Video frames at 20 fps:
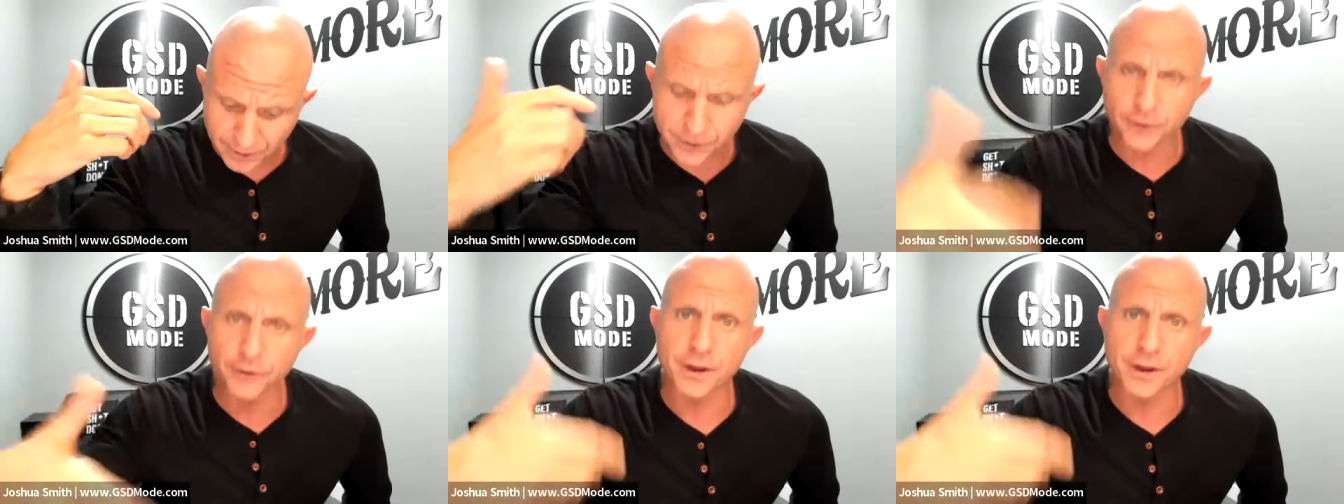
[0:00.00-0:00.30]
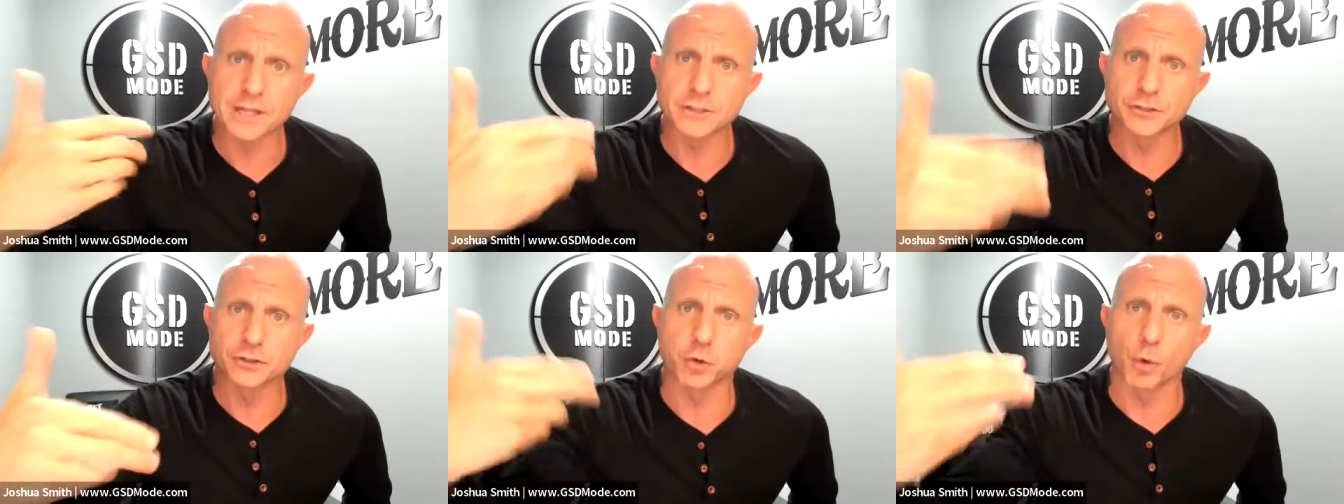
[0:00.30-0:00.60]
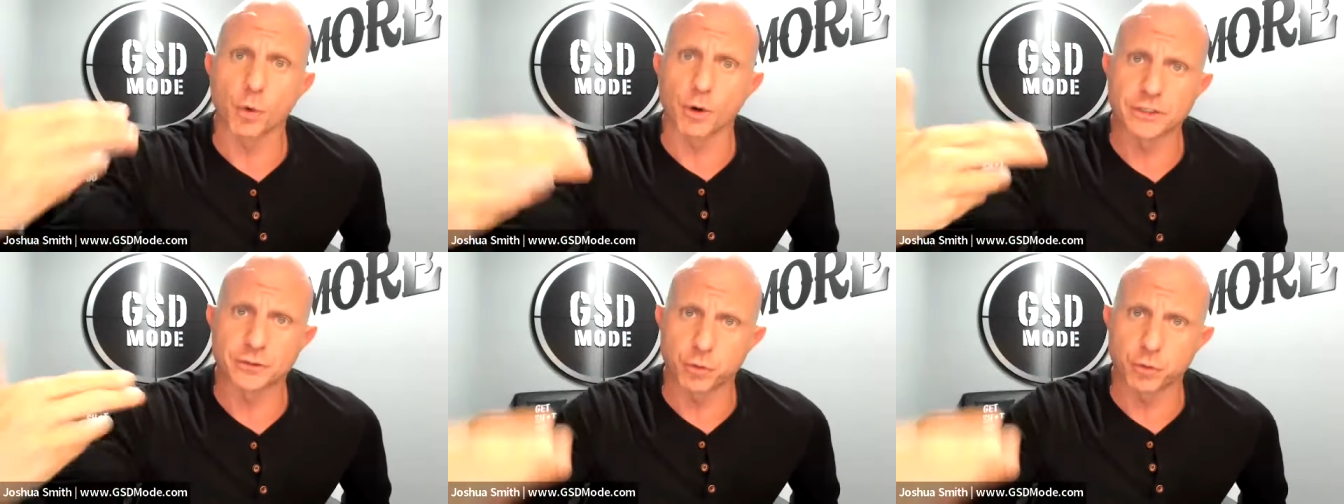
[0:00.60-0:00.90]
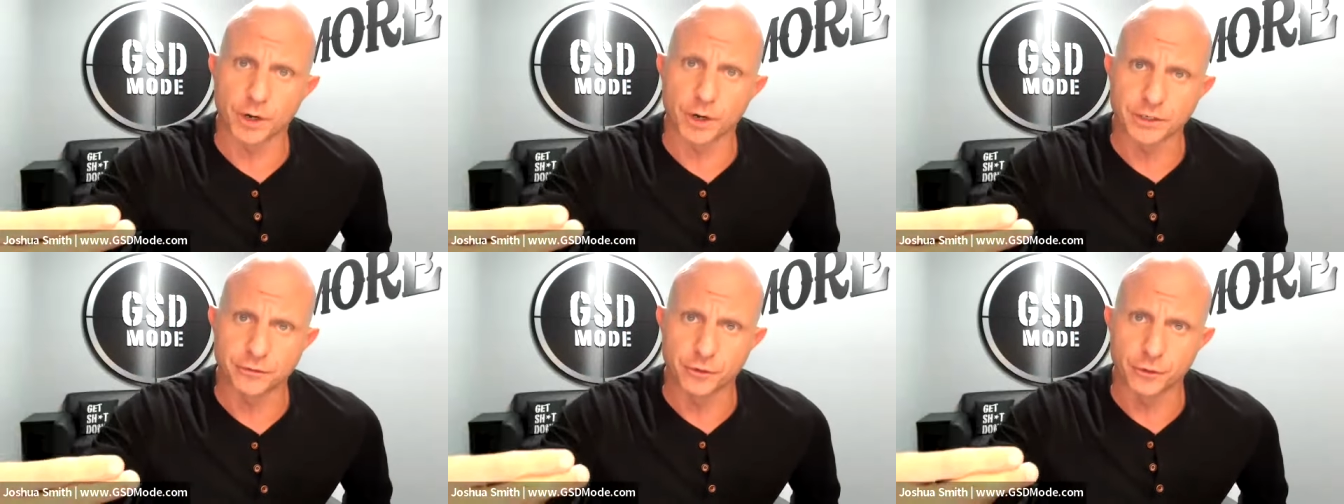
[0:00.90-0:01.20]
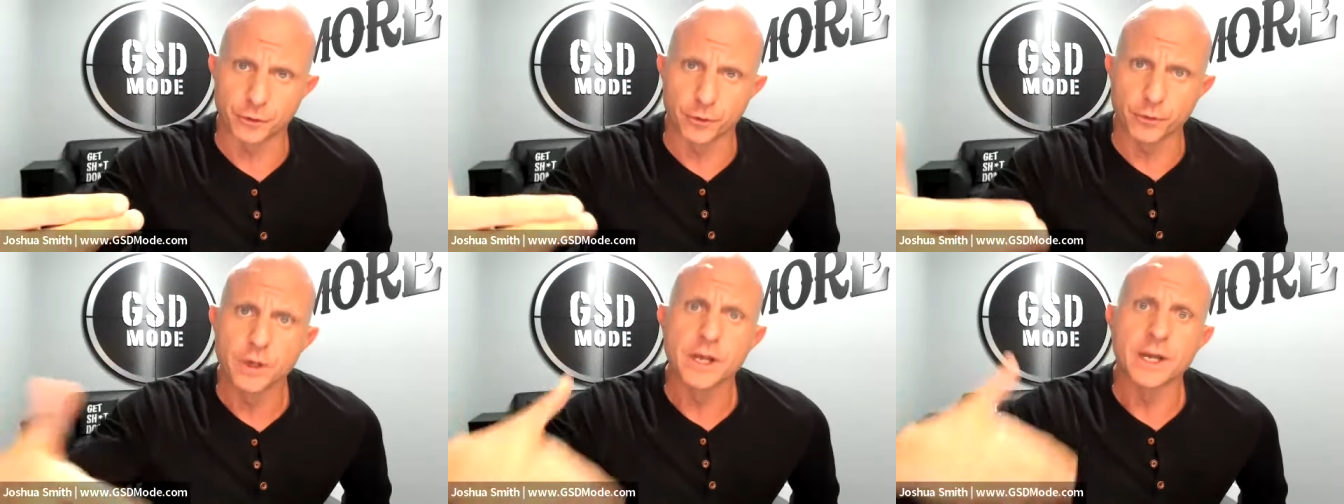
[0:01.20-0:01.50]
year in
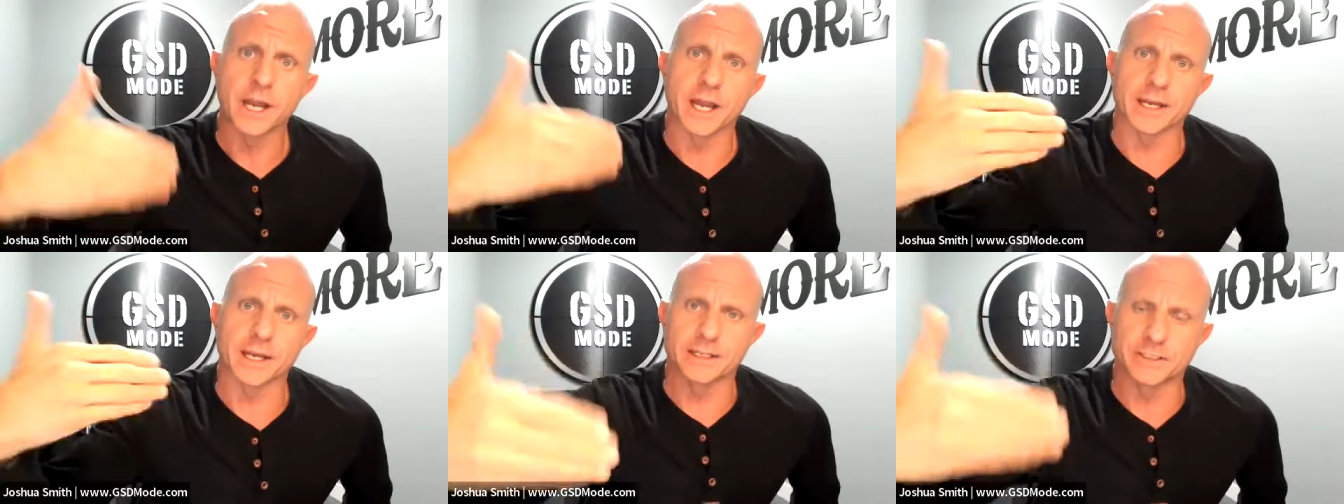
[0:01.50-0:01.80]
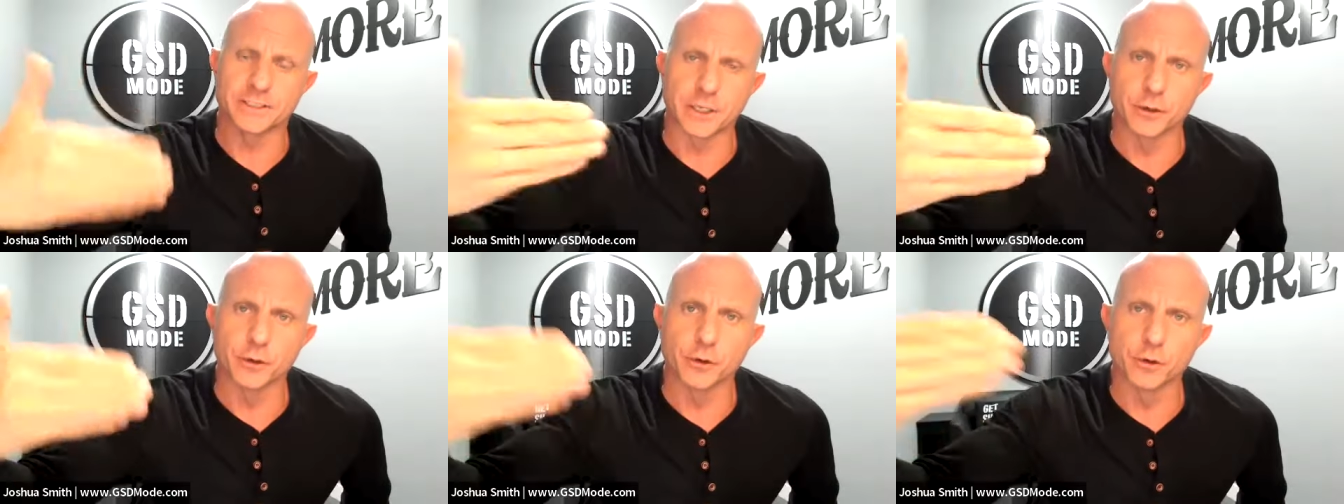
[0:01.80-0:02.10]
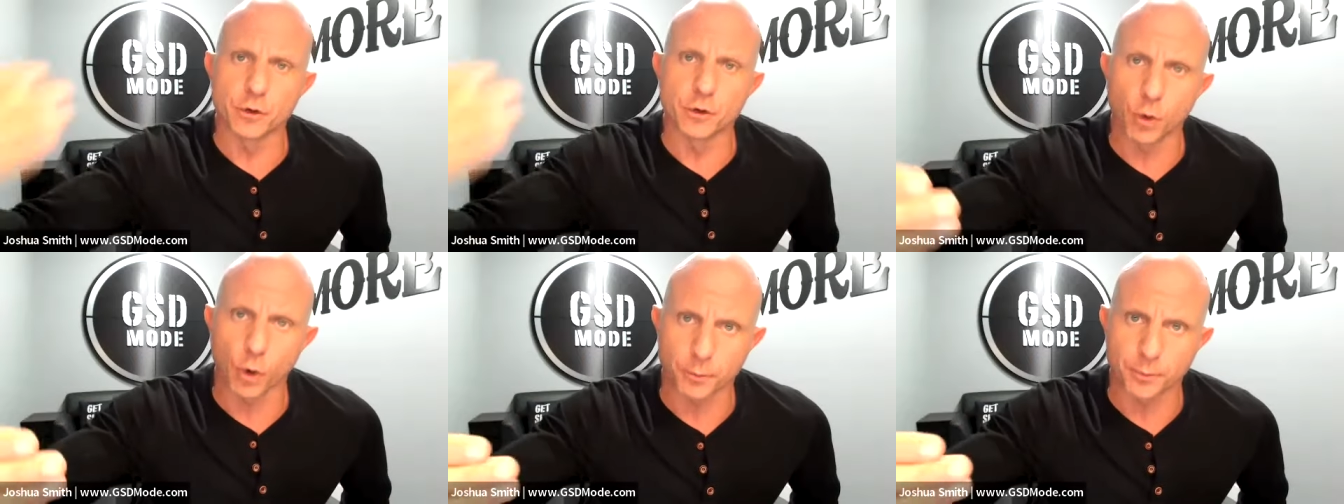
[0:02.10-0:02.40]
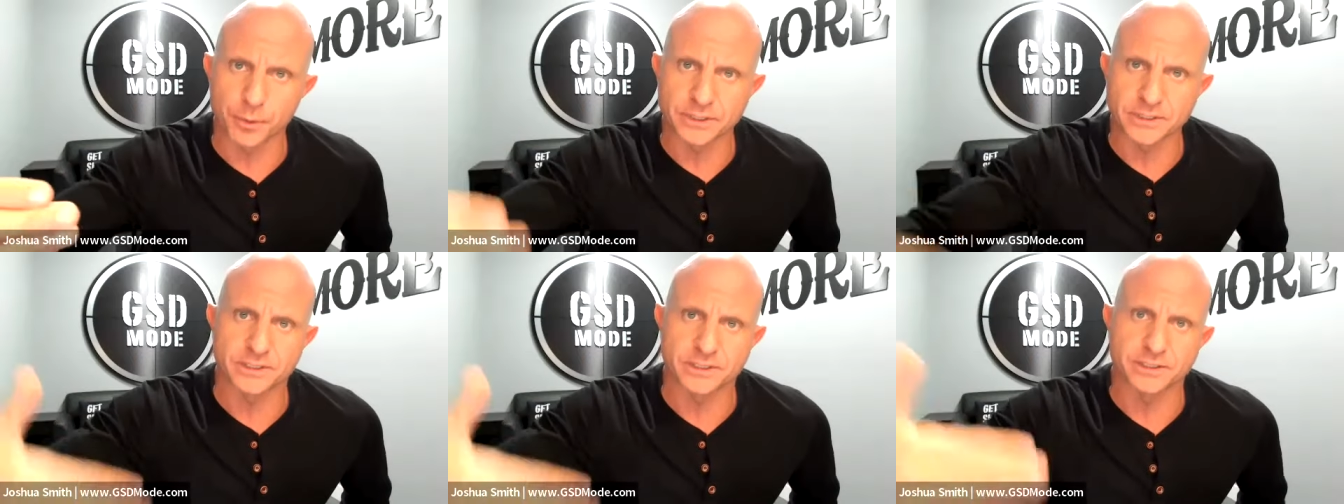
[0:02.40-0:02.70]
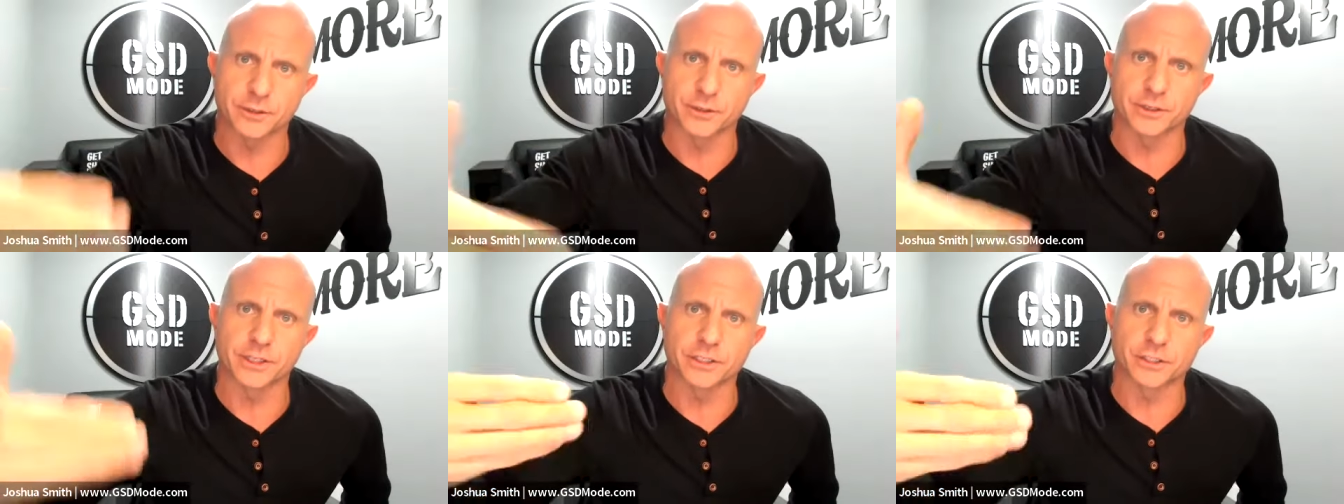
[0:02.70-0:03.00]
2022 and continue to grow our business
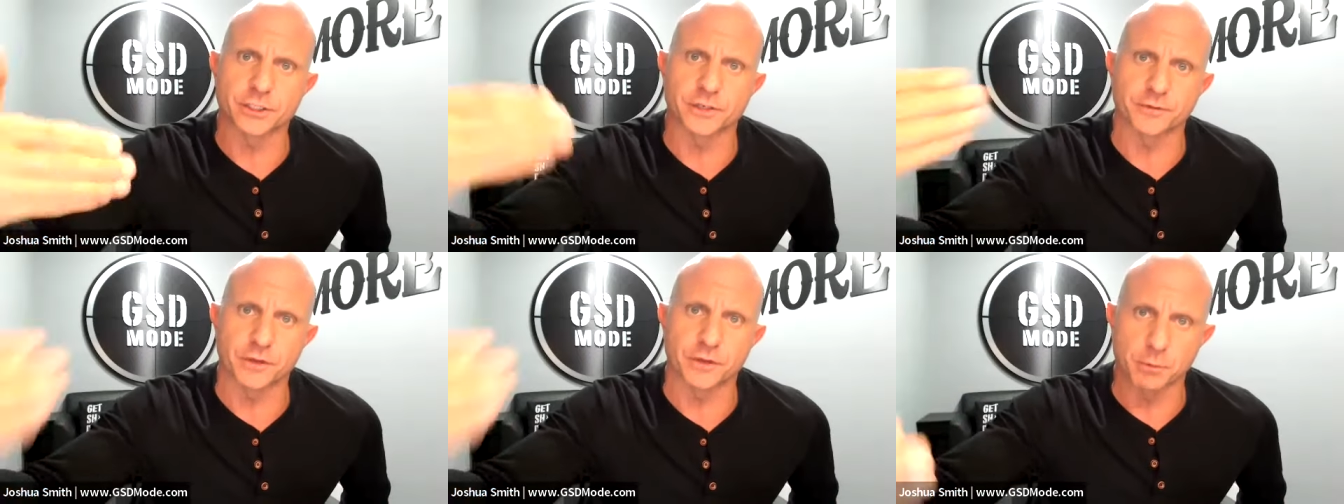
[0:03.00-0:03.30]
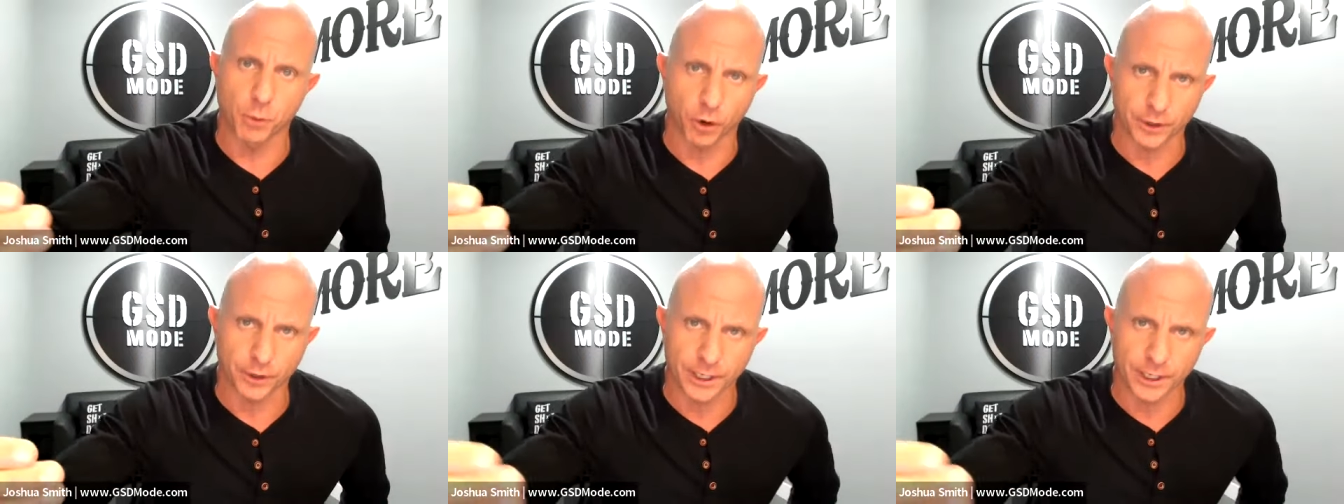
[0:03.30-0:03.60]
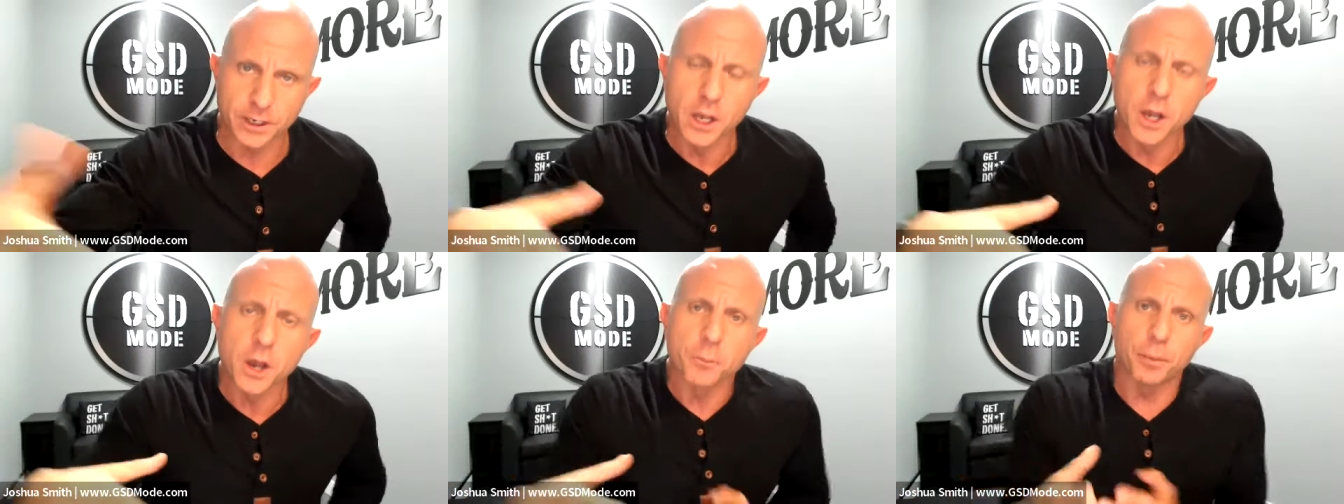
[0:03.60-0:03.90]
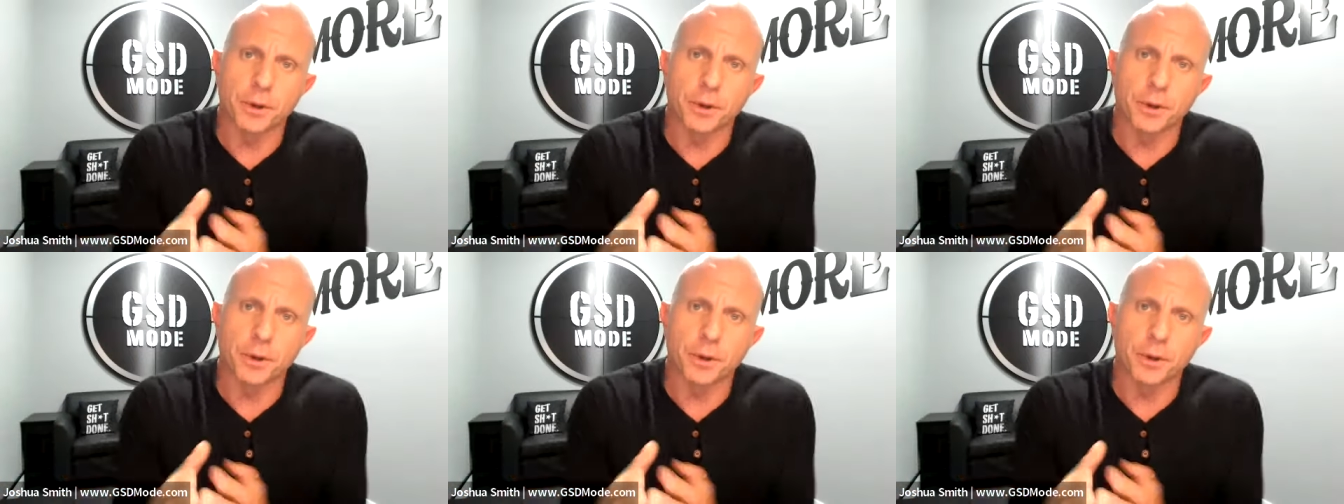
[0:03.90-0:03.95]
during this shifting market